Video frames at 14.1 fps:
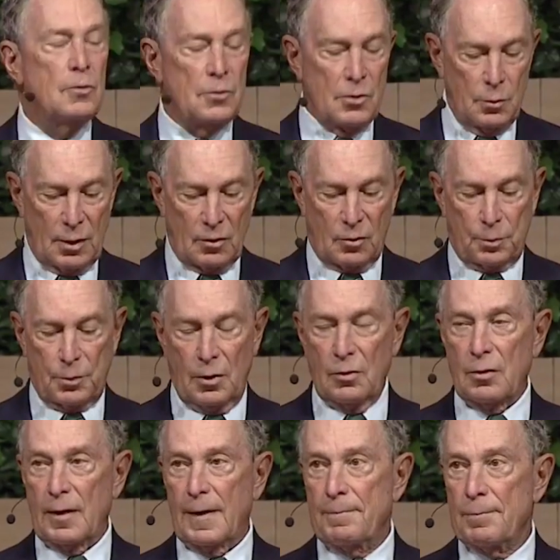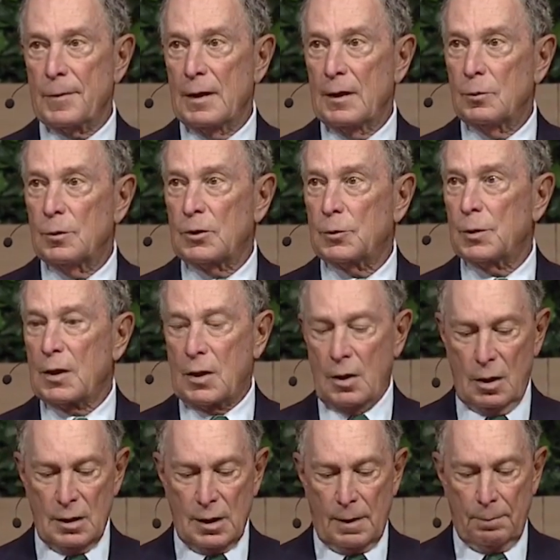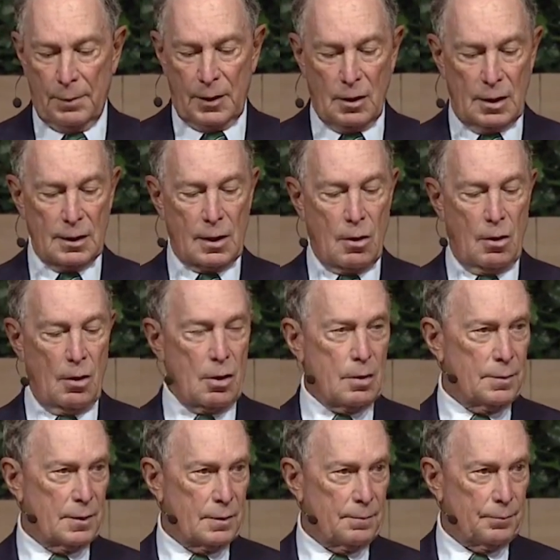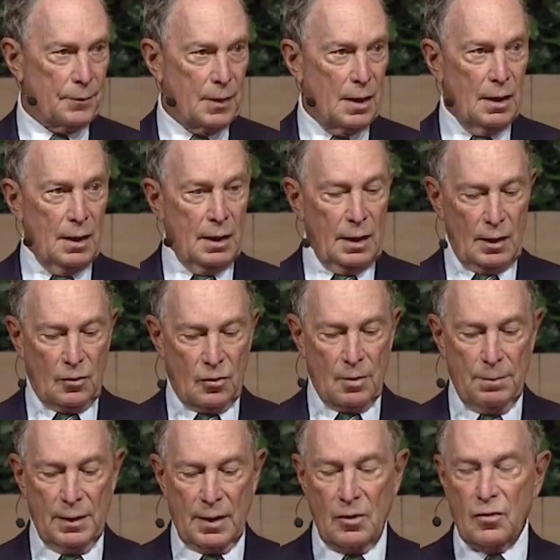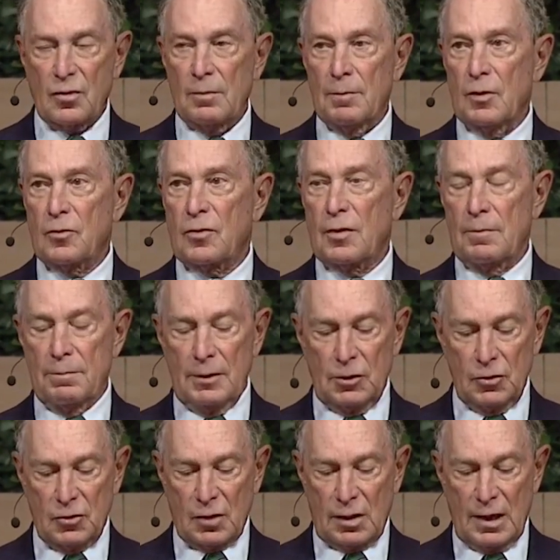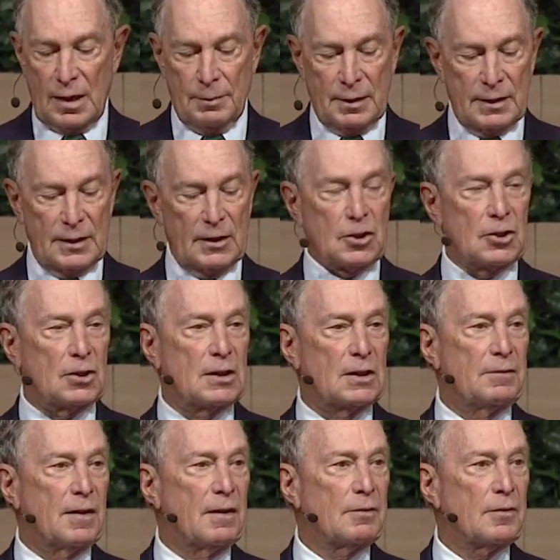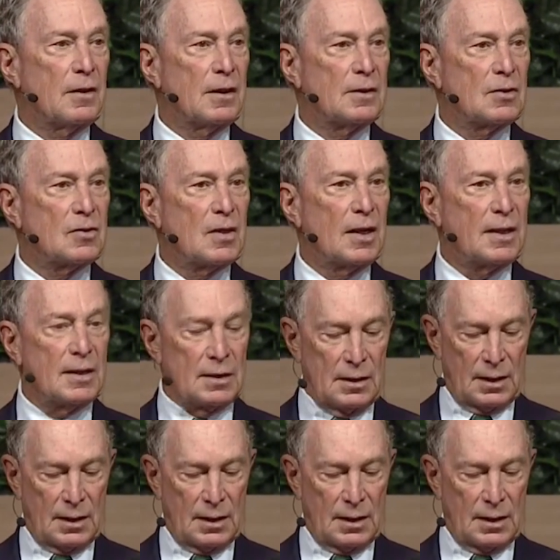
U.S. program, which we're calling Beyond Carbon. It's the biggest and most ambitious climate initiative ever undertaken in the